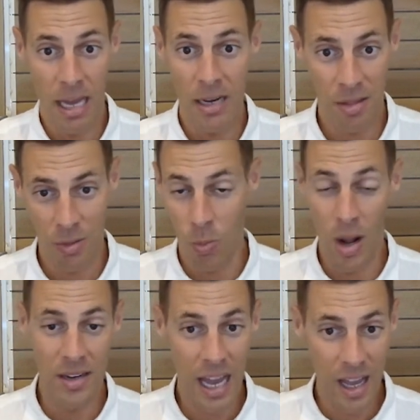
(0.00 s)
month or
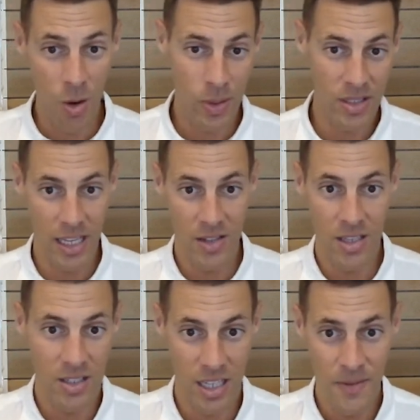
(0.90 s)
1 day or we're 10
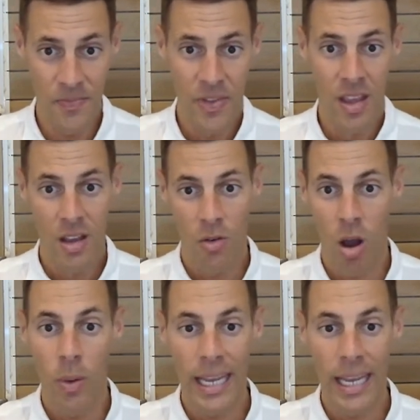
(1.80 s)
years in, right?